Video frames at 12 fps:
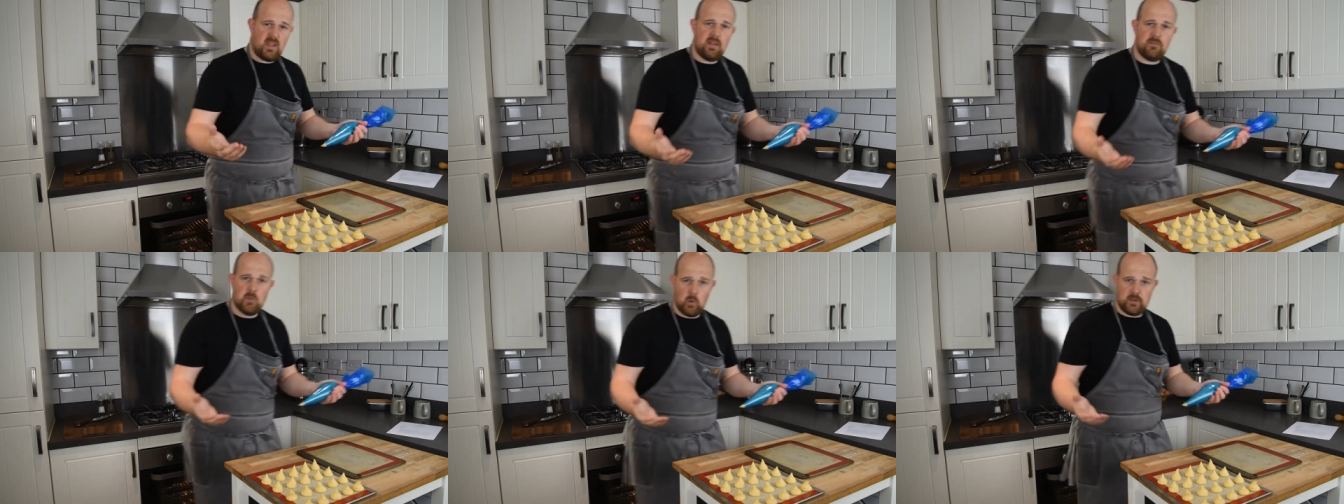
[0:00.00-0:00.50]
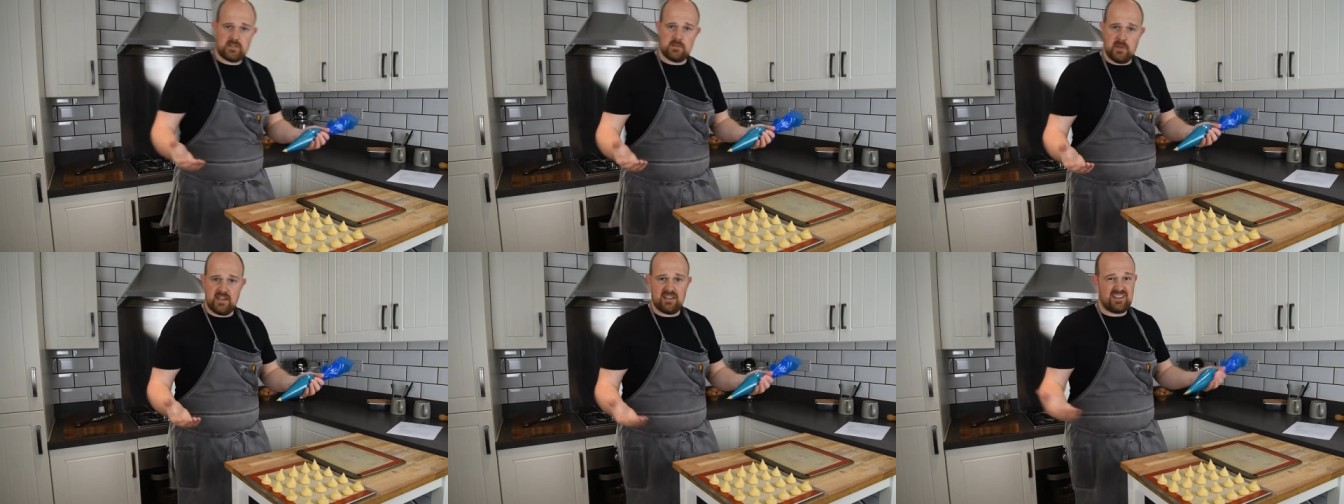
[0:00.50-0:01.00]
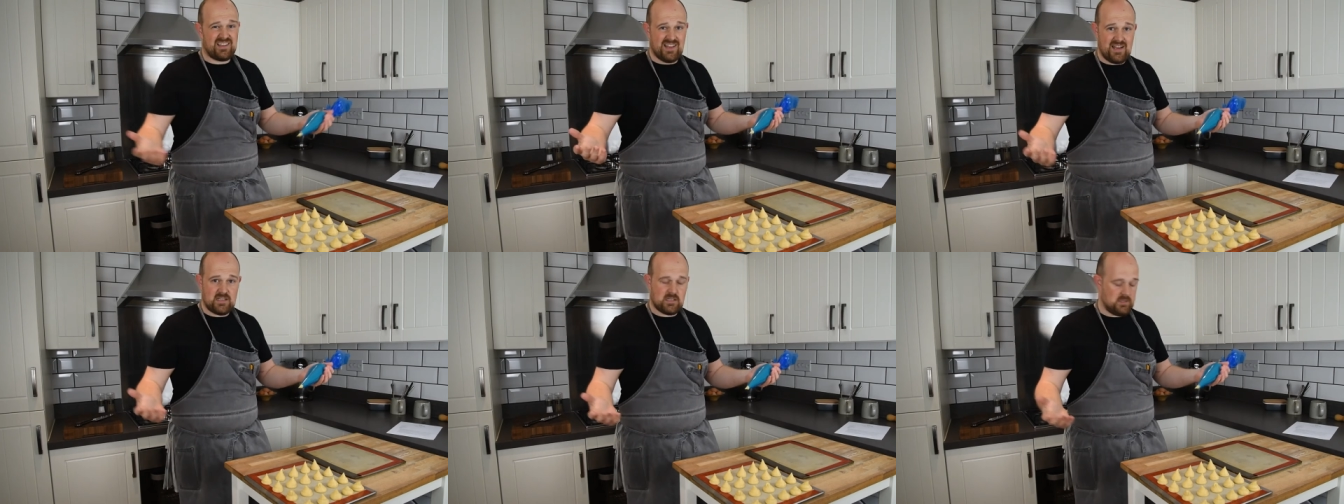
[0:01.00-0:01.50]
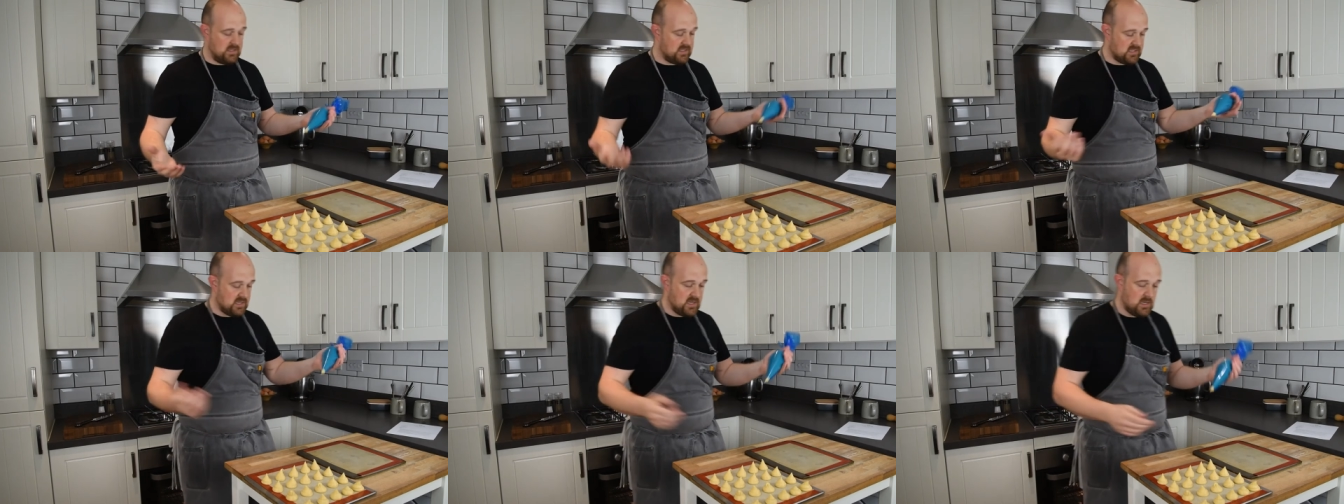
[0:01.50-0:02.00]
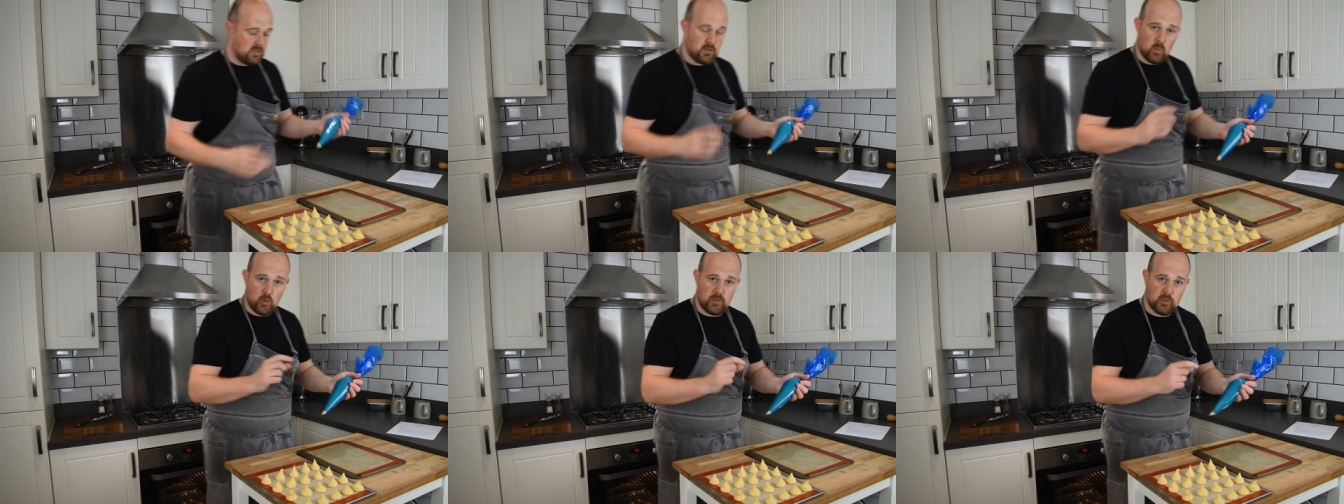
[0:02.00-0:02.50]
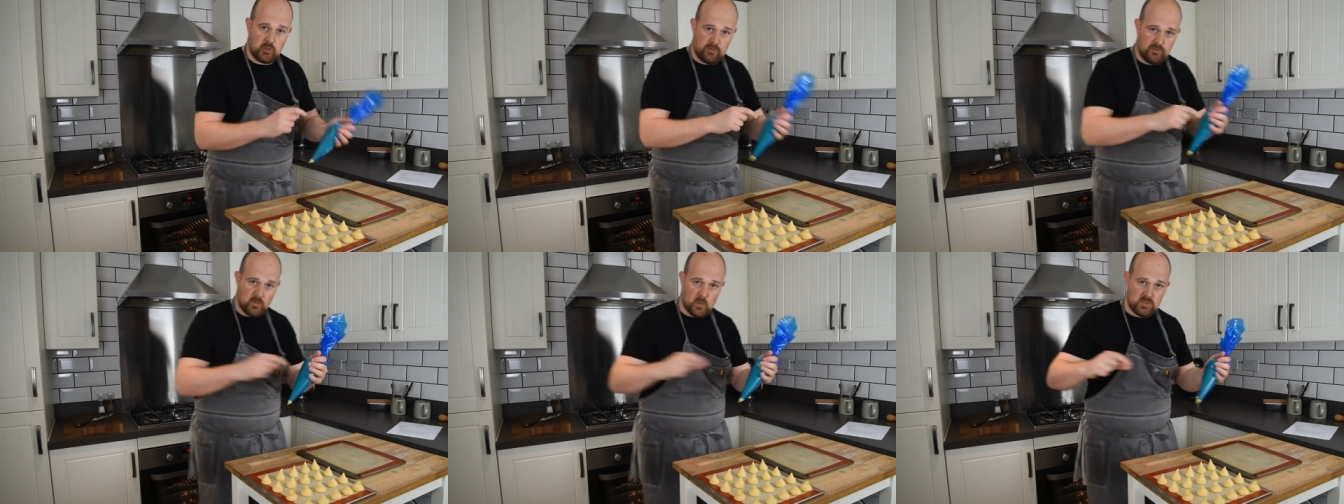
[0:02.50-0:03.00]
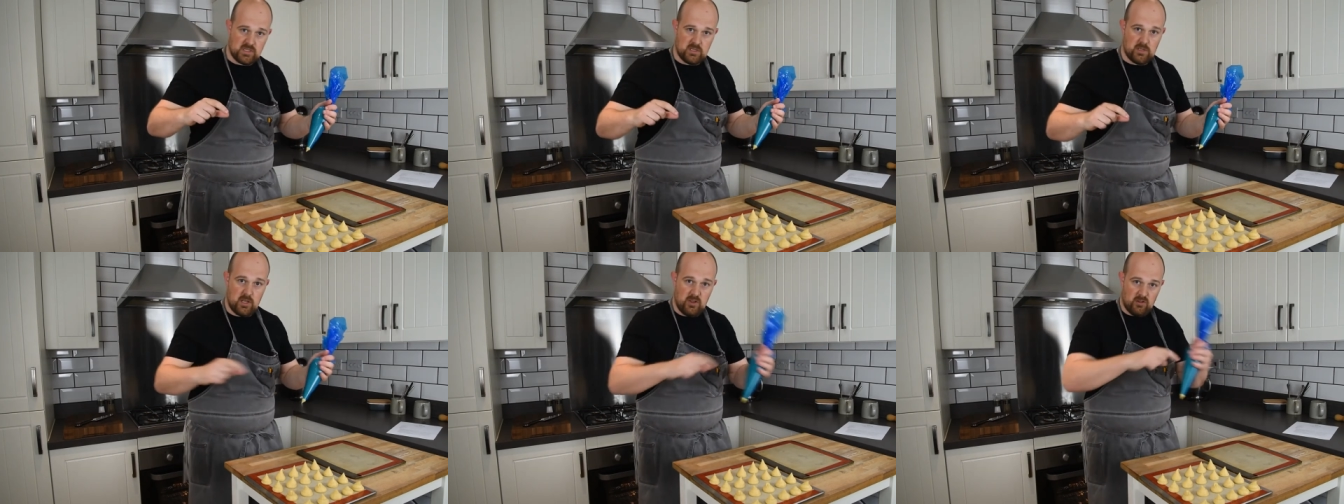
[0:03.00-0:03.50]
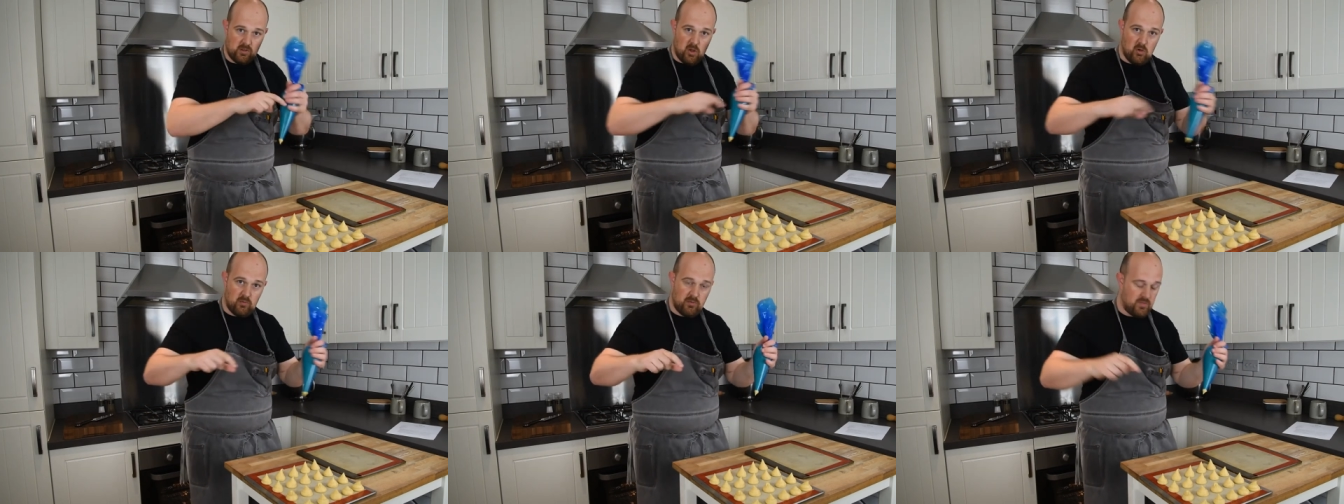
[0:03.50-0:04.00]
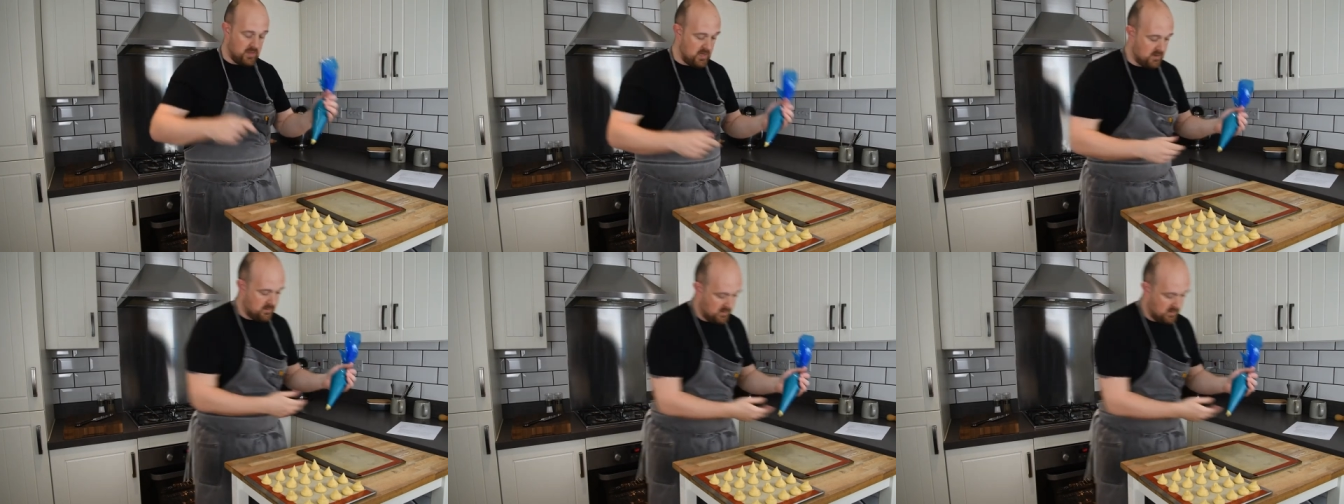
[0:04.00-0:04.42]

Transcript: If you wanted to make eclairs, let's say, what you're looking for is a, a long, thin